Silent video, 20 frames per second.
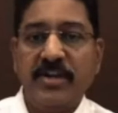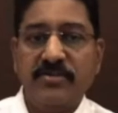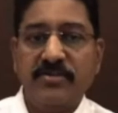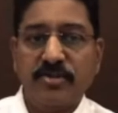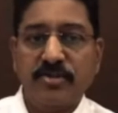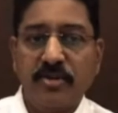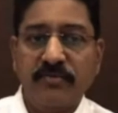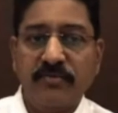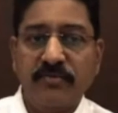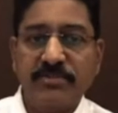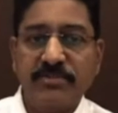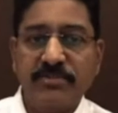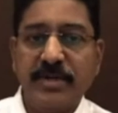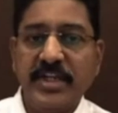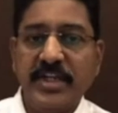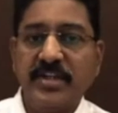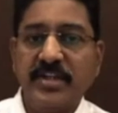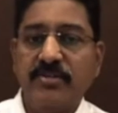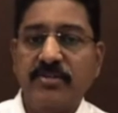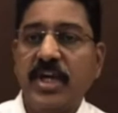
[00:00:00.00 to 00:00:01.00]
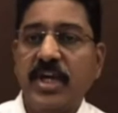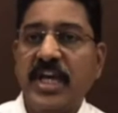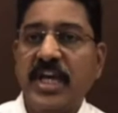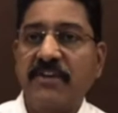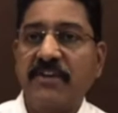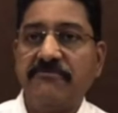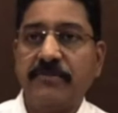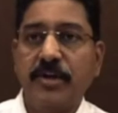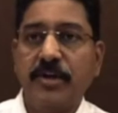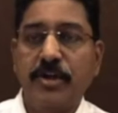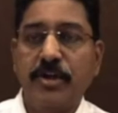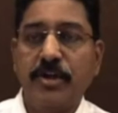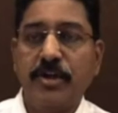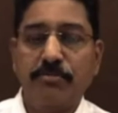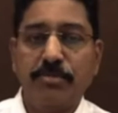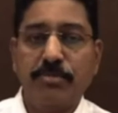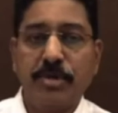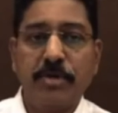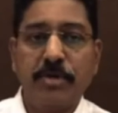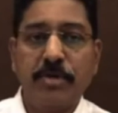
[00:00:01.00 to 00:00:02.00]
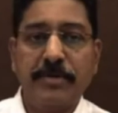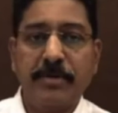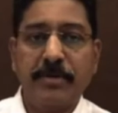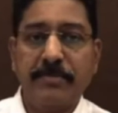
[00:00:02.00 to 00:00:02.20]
always better to have proper